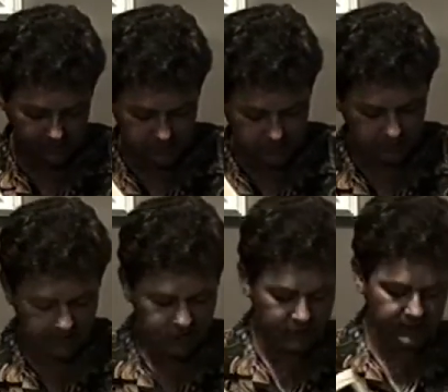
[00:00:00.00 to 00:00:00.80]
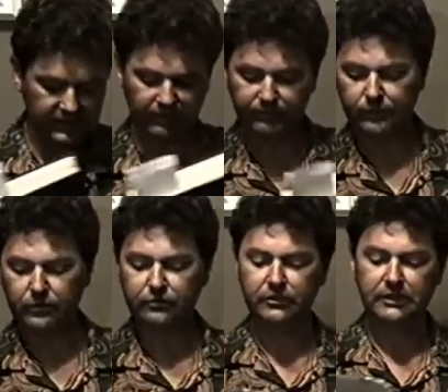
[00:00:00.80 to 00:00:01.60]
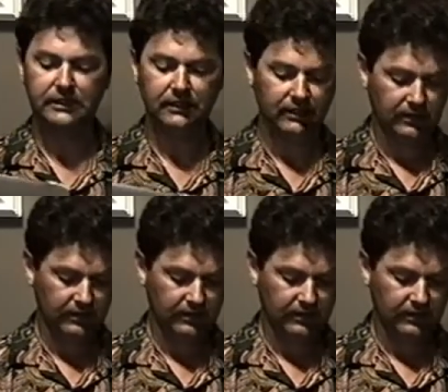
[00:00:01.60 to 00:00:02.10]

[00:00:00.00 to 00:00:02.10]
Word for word: the most prescient self-portrait